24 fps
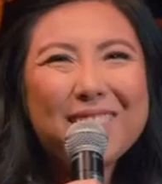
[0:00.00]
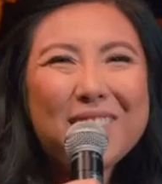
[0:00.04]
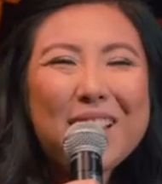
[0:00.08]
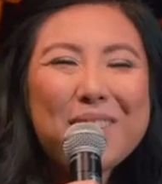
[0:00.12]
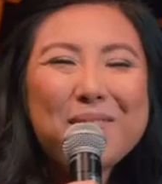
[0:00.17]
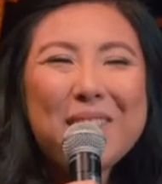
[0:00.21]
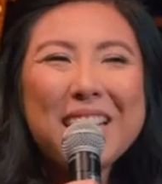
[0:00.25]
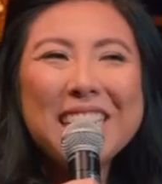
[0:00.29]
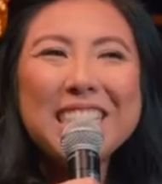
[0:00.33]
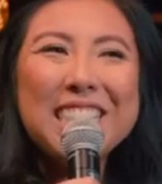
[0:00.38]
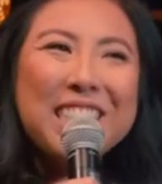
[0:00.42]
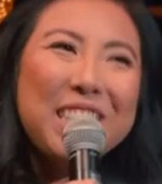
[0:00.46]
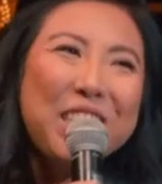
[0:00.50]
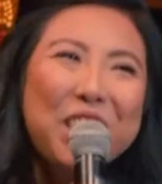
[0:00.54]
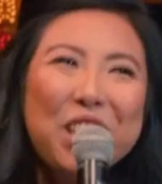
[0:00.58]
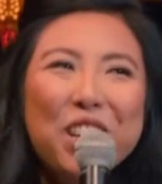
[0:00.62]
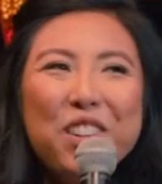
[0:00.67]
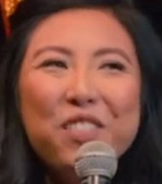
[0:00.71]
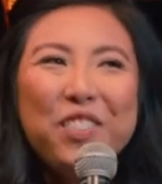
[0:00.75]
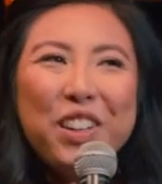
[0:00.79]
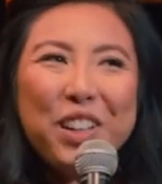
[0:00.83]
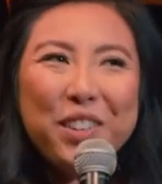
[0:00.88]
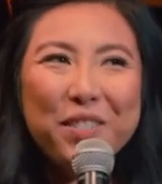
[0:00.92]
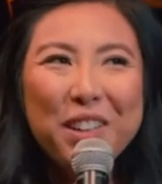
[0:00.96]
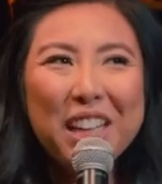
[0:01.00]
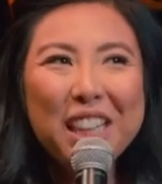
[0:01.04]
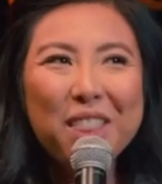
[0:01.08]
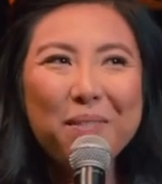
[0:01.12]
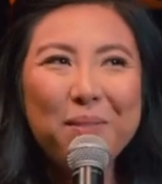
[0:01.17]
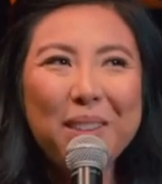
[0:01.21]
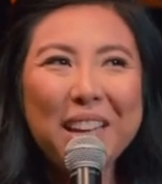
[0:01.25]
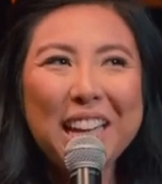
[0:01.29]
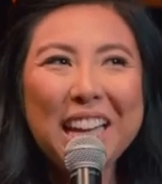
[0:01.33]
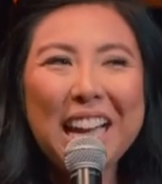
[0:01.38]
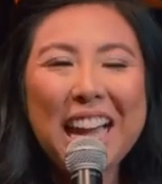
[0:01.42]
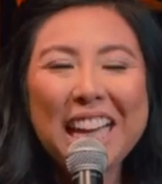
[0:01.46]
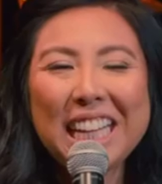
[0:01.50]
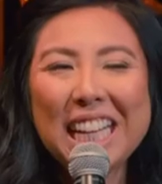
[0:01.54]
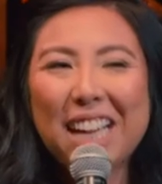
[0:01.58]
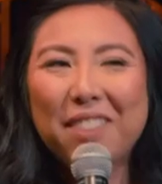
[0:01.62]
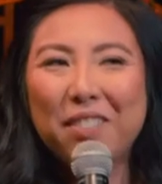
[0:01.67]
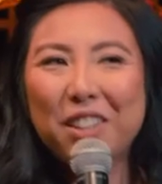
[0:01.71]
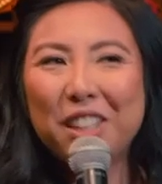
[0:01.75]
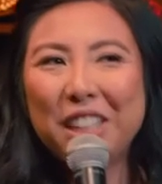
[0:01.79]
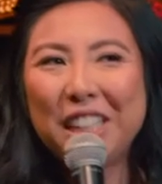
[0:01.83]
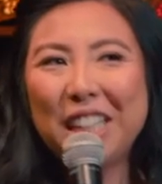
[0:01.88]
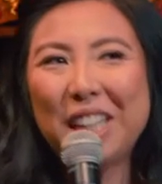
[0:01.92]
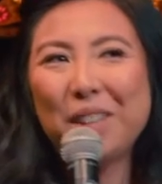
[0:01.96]
my best girlfriend with me. I
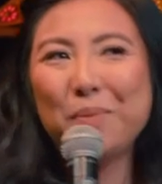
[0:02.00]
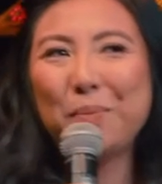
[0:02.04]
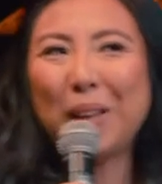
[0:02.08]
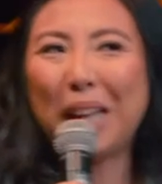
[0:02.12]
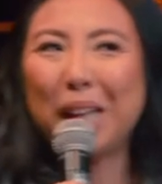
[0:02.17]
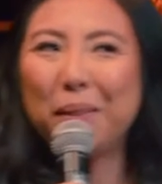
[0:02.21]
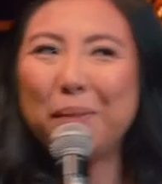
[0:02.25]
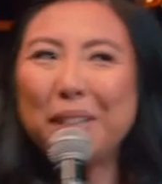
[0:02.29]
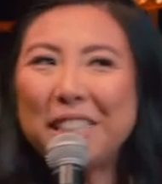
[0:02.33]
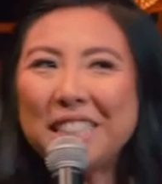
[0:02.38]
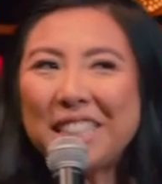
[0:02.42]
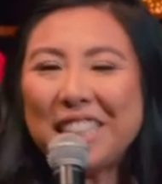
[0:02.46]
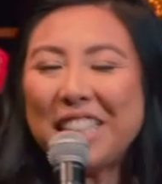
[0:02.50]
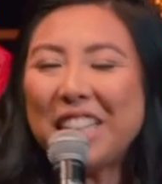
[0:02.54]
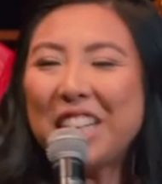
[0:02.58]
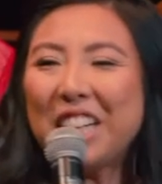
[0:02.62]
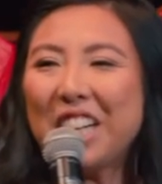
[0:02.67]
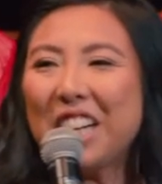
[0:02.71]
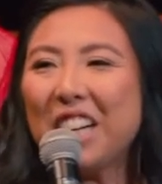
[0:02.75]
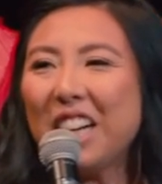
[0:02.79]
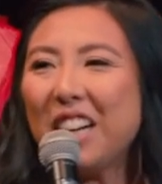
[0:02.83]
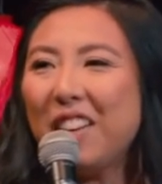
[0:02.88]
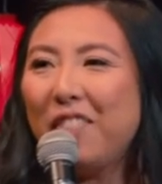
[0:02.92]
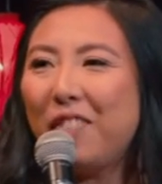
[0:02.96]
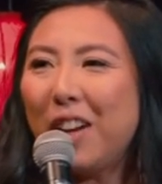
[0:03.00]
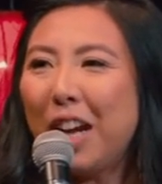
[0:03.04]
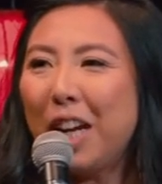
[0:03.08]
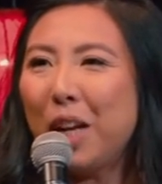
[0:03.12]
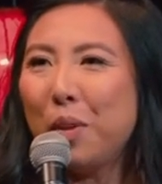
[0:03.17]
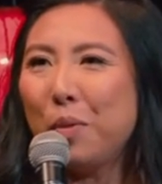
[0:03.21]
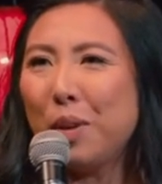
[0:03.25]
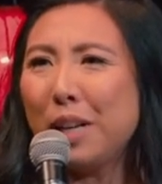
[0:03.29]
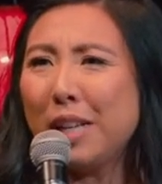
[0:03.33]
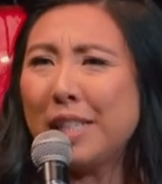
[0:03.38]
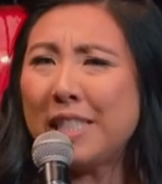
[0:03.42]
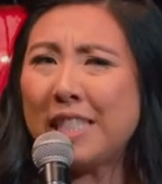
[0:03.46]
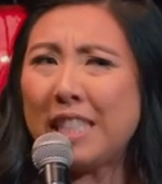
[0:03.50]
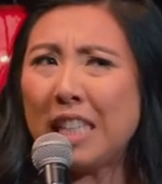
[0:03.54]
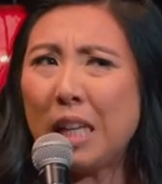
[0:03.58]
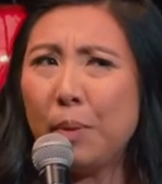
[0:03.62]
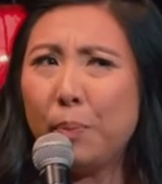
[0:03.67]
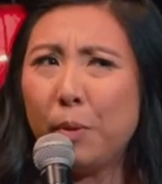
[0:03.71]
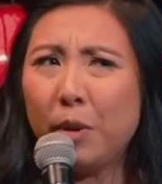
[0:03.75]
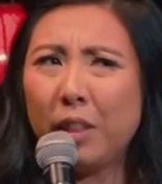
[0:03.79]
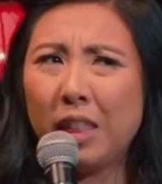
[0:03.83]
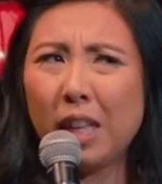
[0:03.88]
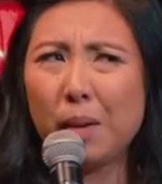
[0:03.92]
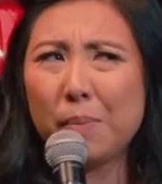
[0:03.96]
never need a babysitter. If I don't want to sleep
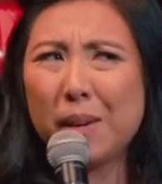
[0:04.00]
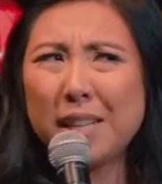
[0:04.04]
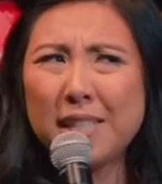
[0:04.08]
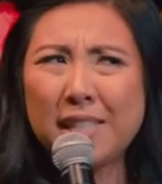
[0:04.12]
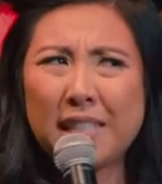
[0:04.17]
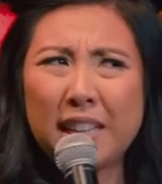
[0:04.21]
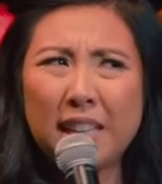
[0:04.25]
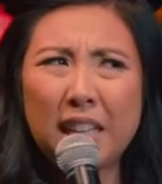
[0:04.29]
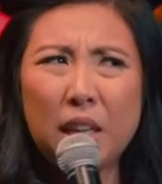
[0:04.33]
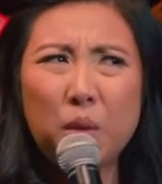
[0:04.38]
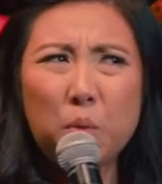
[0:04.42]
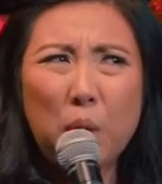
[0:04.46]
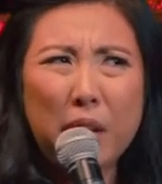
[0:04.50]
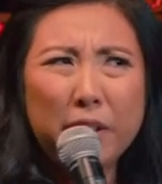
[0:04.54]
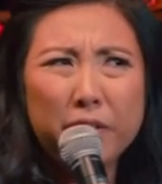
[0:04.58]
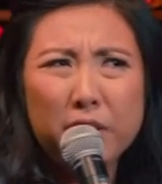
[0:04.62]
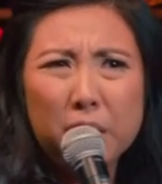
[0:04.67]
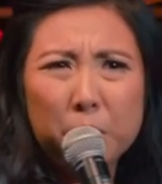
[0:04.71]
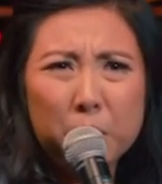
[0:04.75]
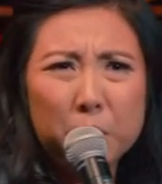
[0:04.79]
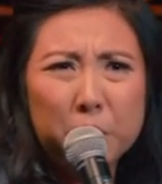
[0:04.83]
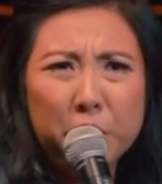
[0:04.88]
with him, I send in wife number